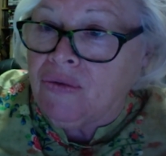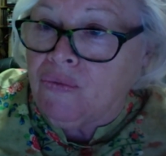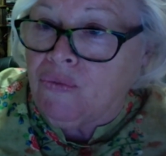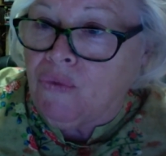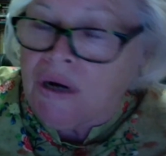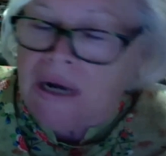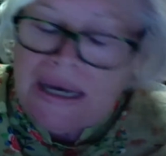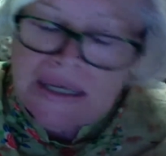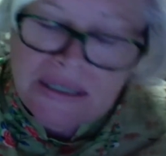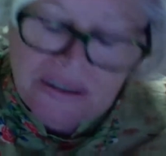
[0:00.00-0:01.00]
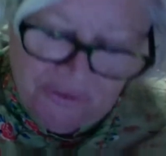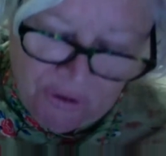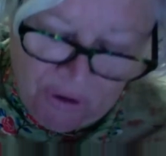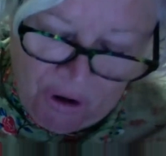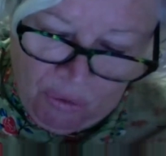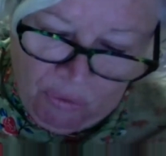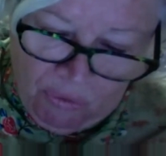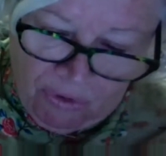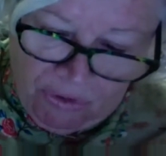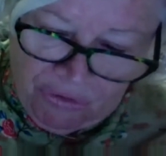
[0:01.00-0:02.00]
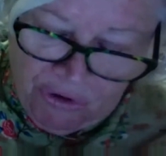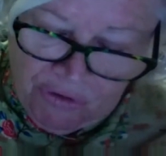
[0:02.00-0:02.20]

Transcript: what lasted for 3 or